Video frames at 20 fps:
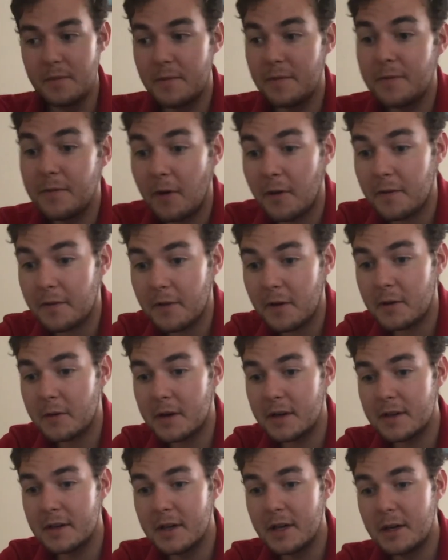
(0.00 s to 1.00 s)
full
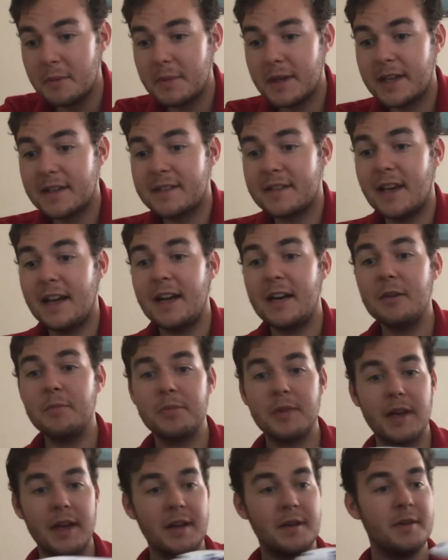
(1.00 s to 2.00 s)
forward because the
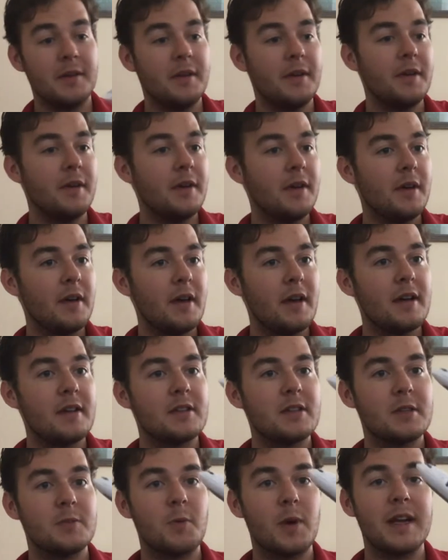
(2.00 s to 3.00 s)
airplane
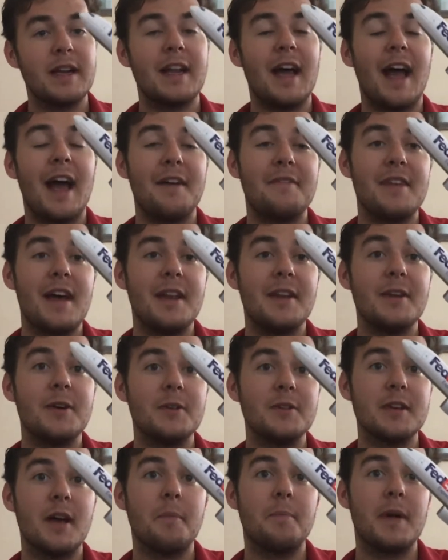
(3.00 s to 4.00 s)
just wanted to have that
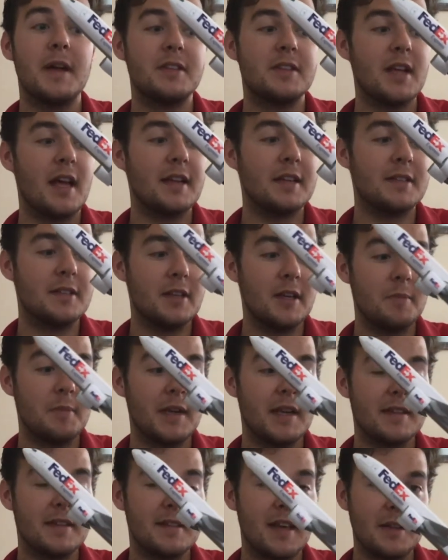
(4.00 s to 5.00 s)
nose up pitch attitude
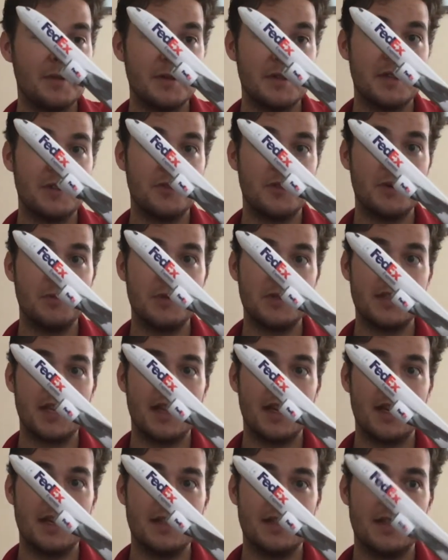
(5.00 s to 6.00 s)
because that's what the trim was
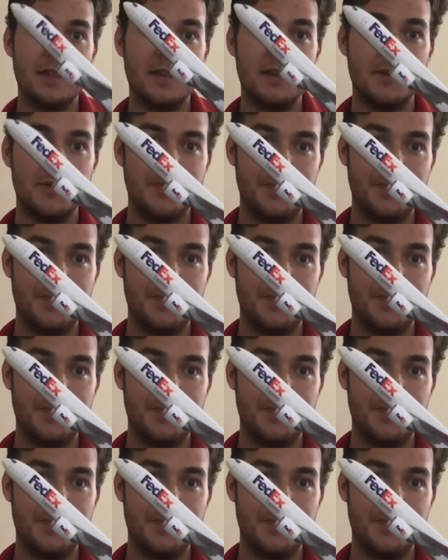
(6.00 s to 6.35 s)
telling it to do.